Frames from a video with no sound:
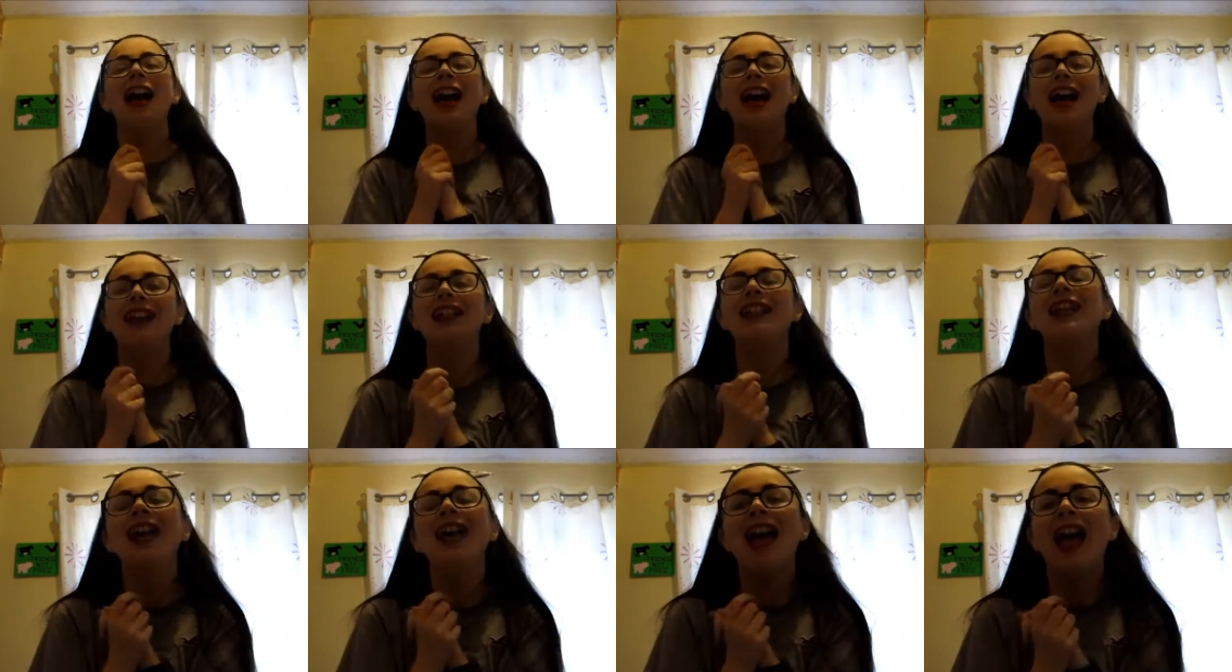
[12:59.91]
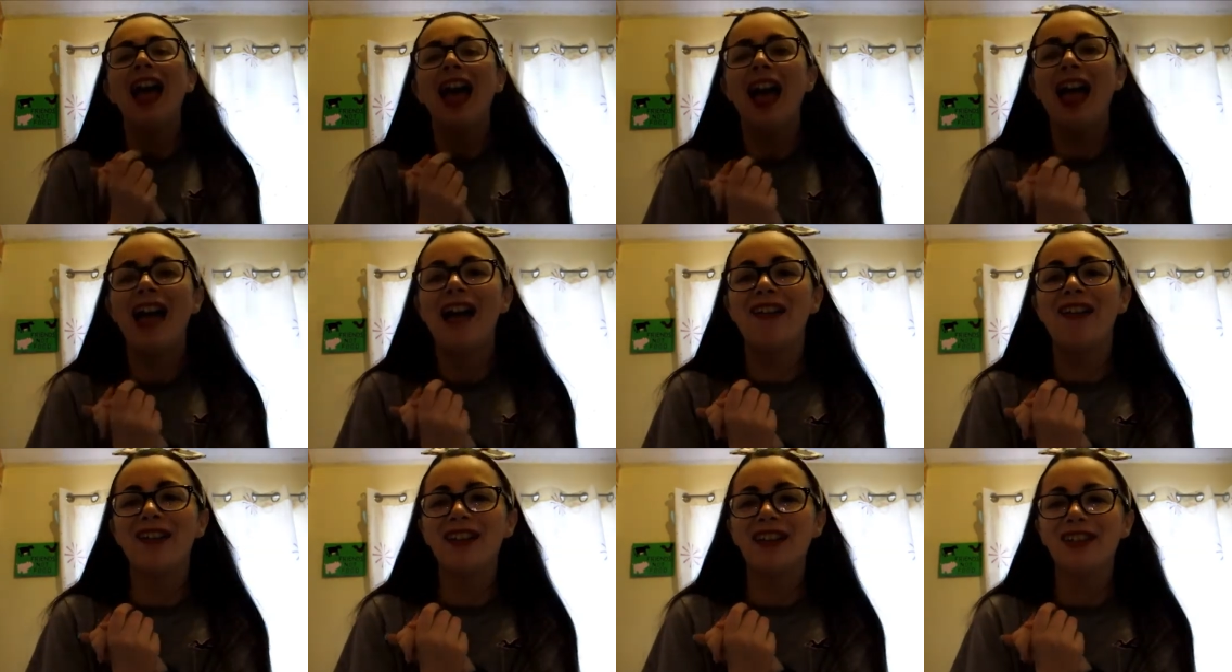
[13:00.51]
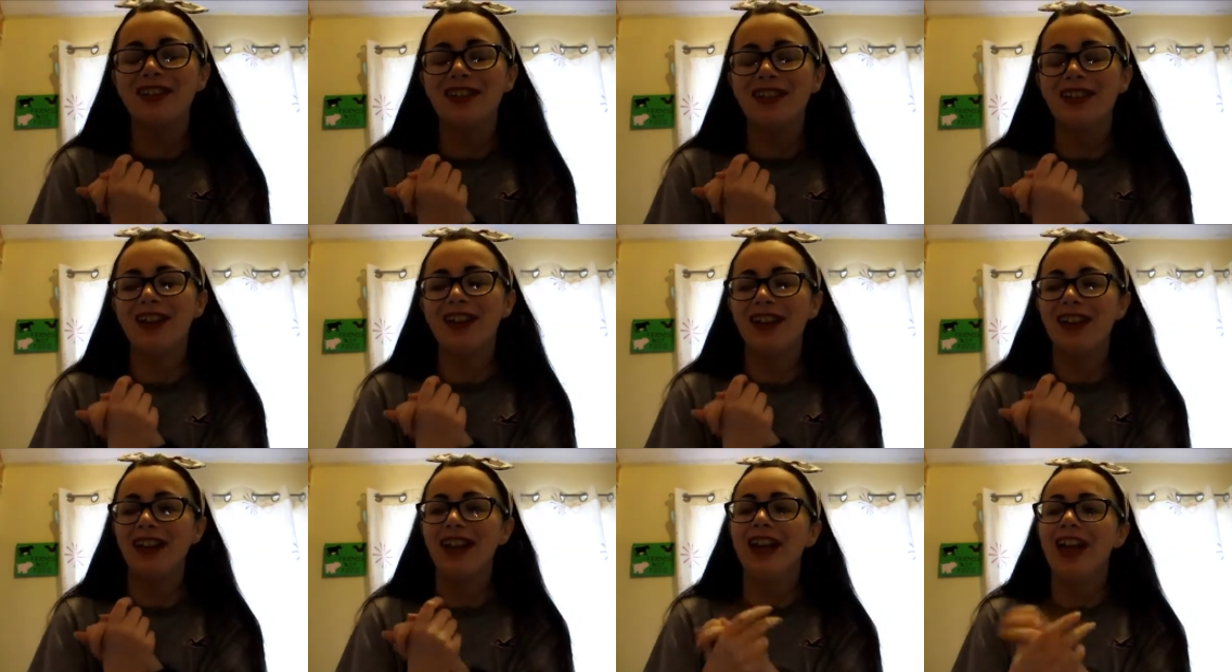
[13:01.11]
and uh, what do you
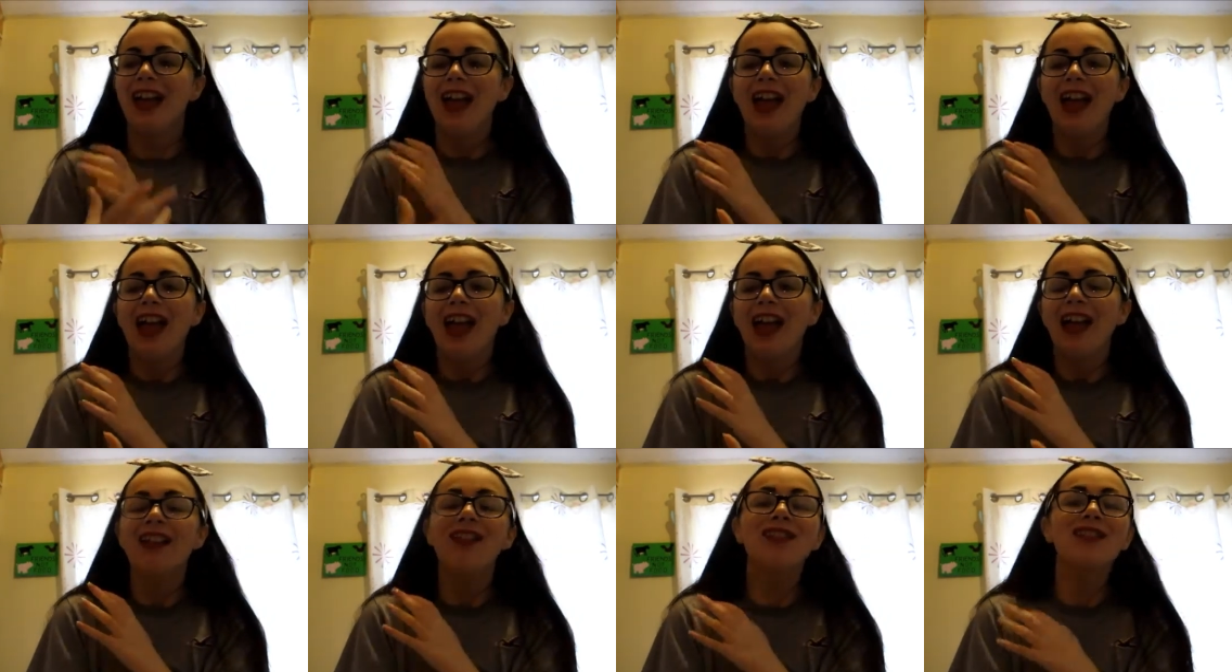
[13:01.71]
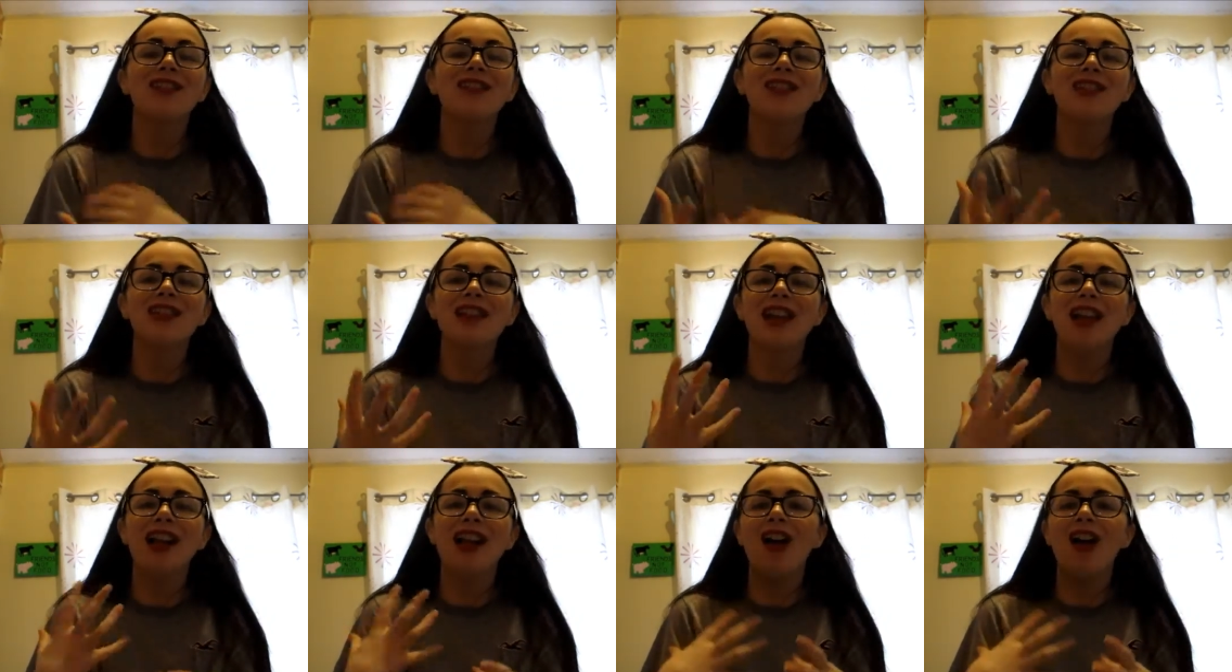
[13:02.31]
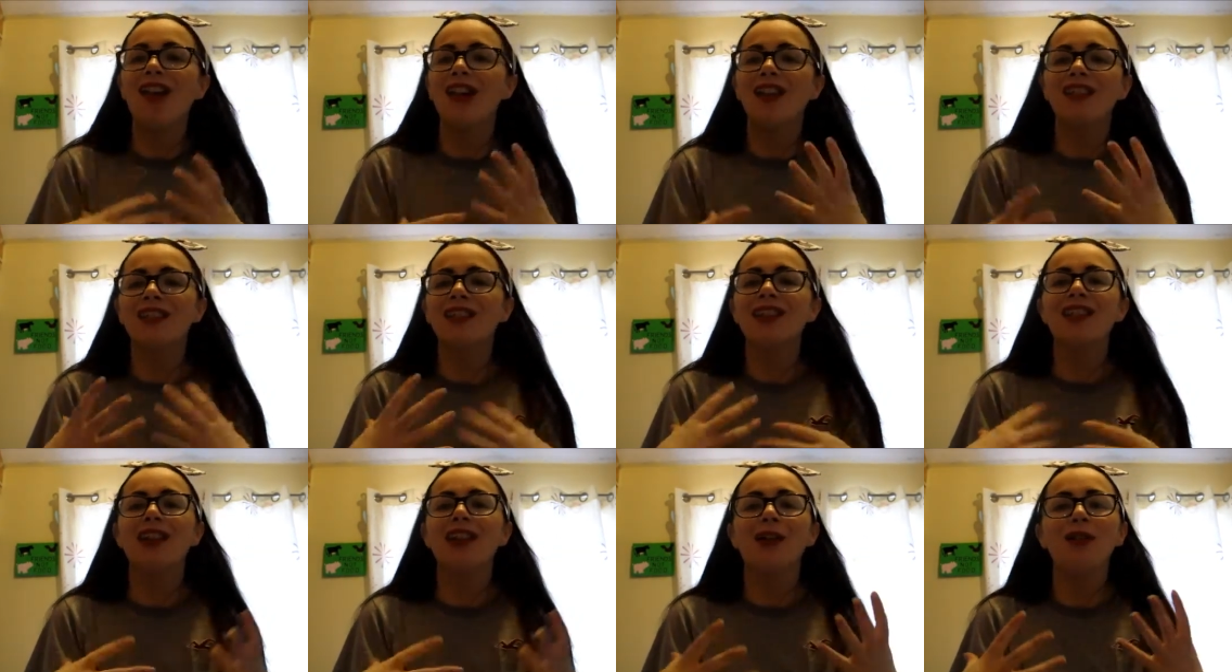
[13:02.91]
call it? Just
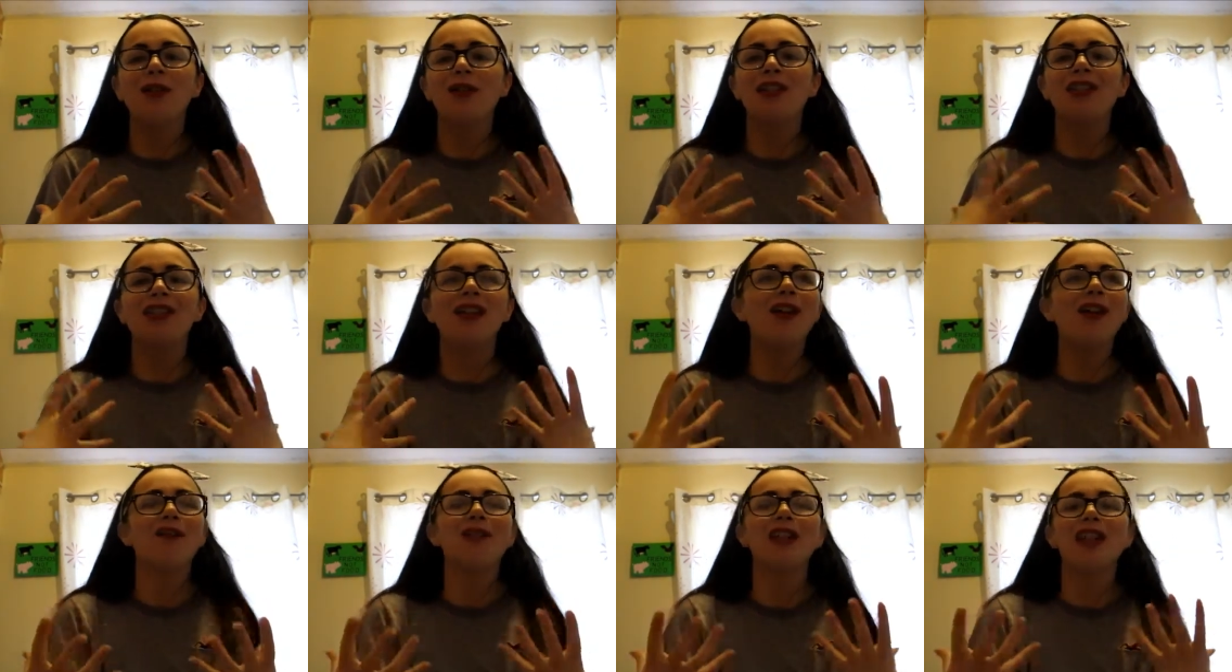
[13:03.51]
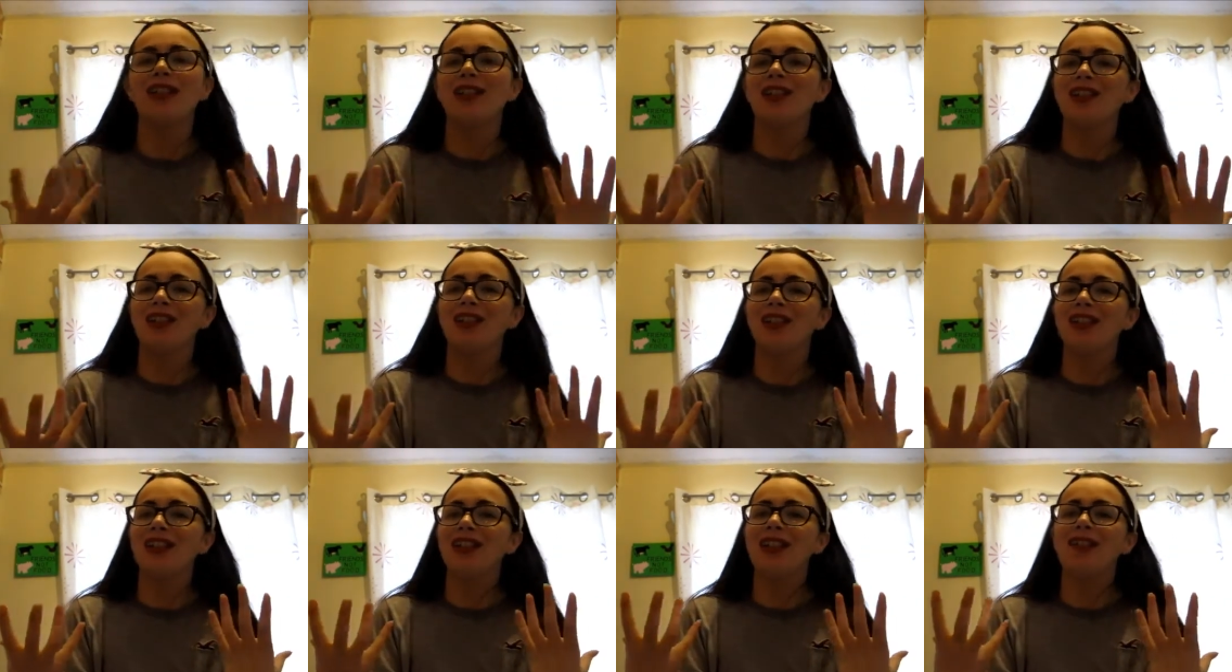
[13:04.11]
there's loads that I'm really excited to